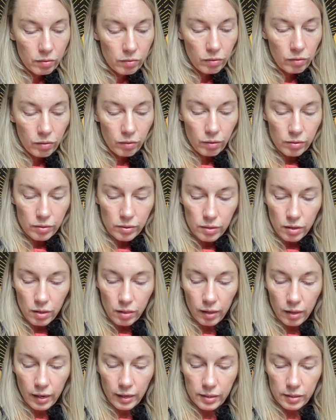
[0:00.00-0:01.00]
So those are the
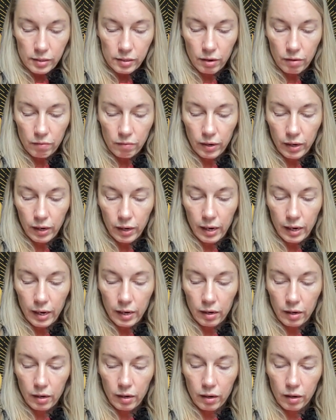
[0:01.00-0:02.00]
things that I
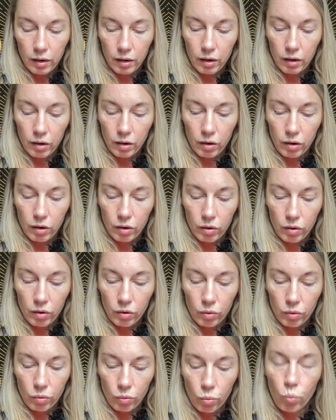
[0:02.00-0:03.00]
really
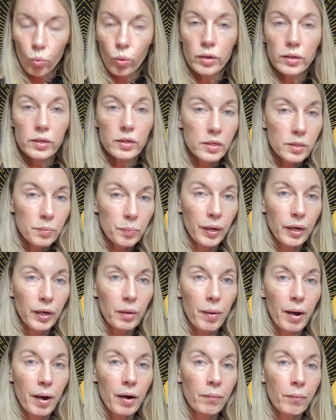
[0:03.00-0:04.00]
want to speak
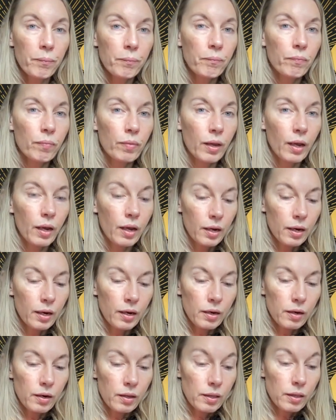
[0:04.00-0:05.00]
about
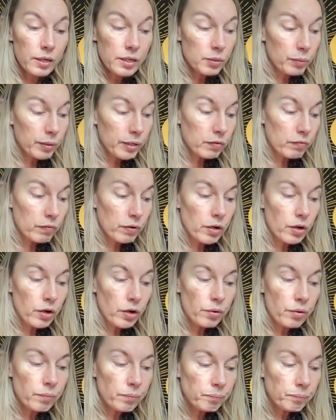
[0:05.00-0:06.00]
in this week's
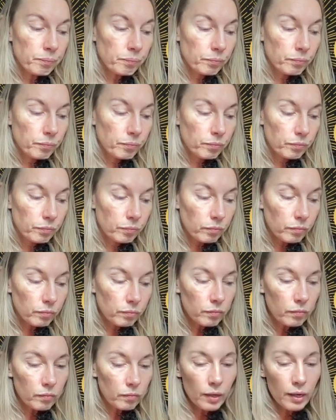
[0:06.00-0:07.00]
video.
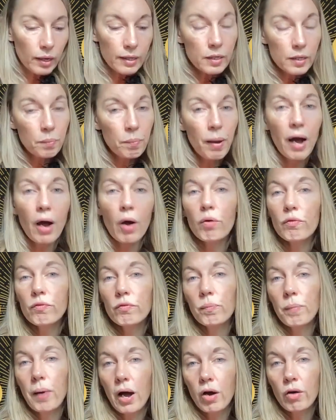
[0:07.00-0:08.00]
It's a
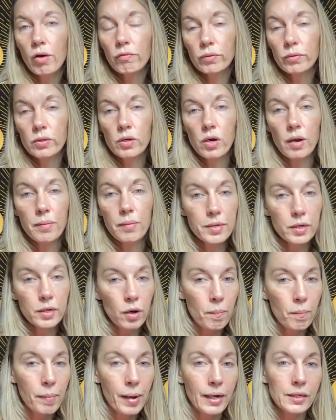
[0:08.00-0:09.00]
powerful, powerful time to
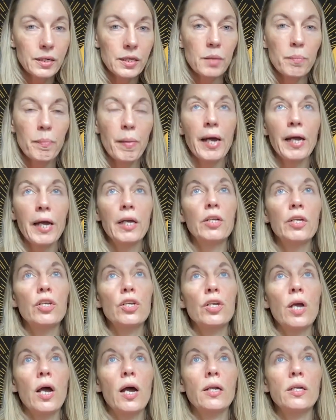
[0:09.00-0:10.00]
come back to the
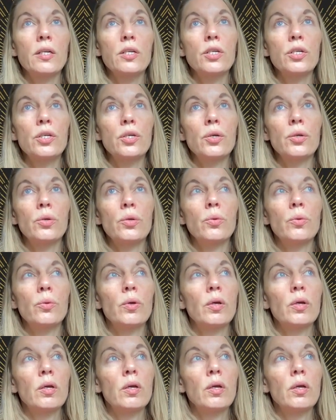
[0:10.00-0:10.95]
page and to